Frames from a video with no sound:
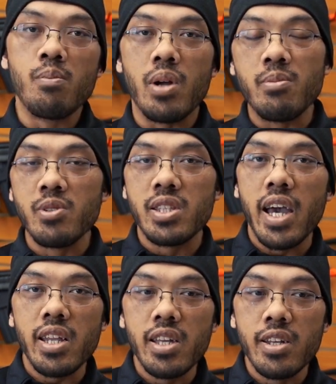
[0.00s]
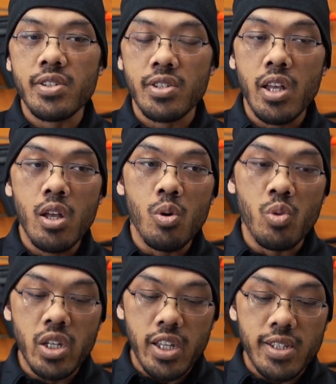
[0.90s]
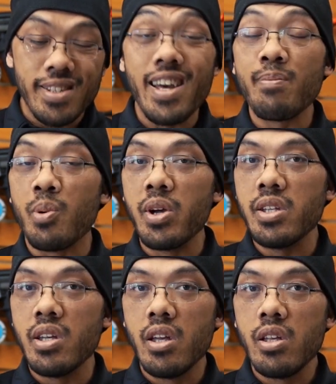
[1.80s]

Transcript: Problem with that is when it gets to that point,